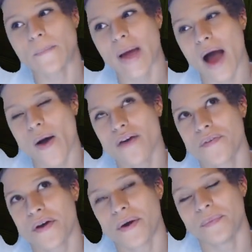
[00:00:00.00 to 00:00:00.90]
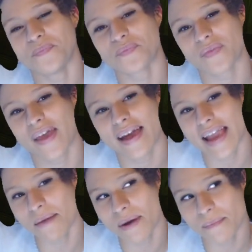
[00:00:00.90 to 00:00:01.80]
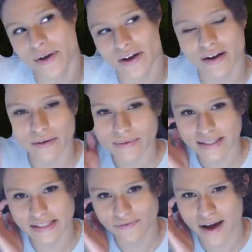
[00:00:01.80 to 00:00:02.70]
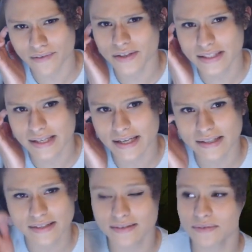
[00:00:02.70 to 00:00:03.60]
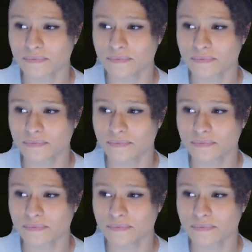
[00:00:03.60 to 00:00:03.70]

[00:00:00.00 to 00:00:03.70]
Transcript: However, game number, what is this, 5 or 6?